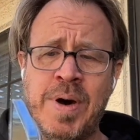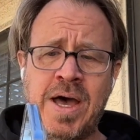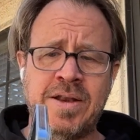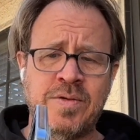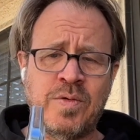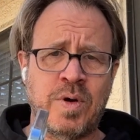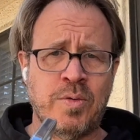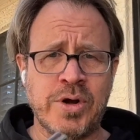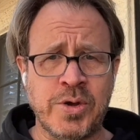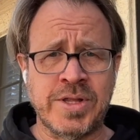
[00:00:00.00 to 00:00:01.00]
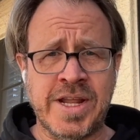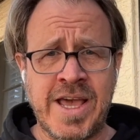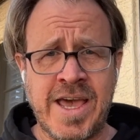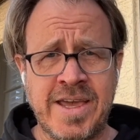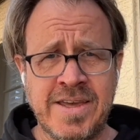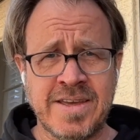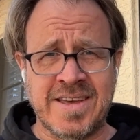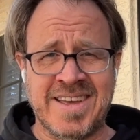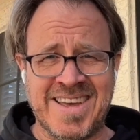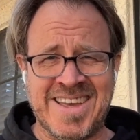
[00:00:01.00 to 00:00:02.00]
But what we're doing today
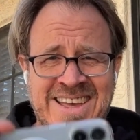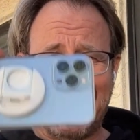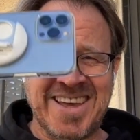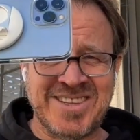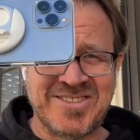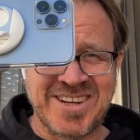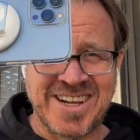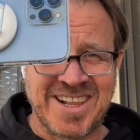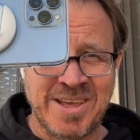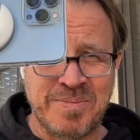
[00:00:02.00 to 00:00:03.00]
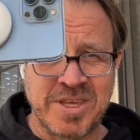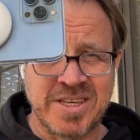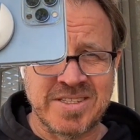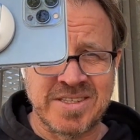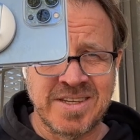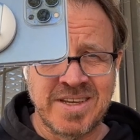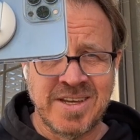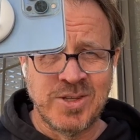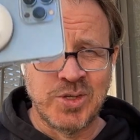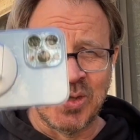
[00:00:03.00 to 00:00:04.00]
is we're going to clip this
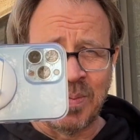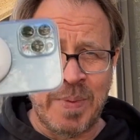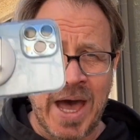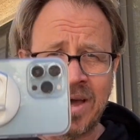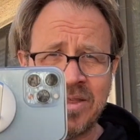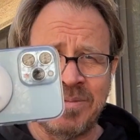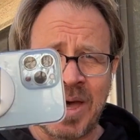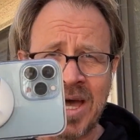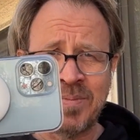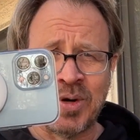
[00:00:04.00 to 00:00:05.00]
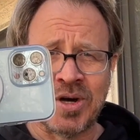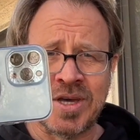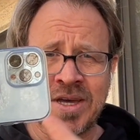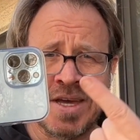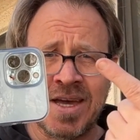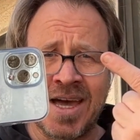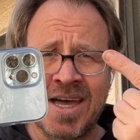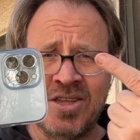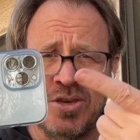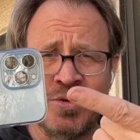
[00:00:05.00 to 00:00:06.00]
to the back of the MacBook
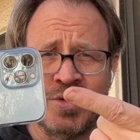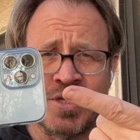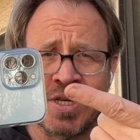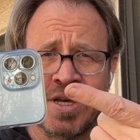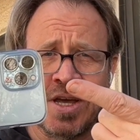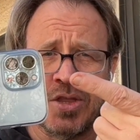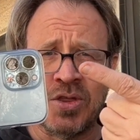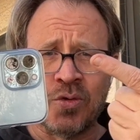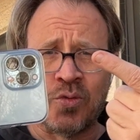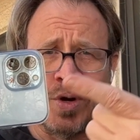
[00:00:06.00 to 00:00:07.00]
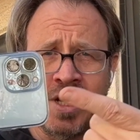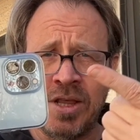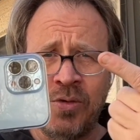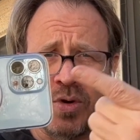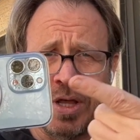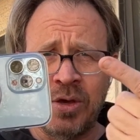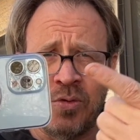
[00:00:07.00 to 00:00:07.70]
and use the really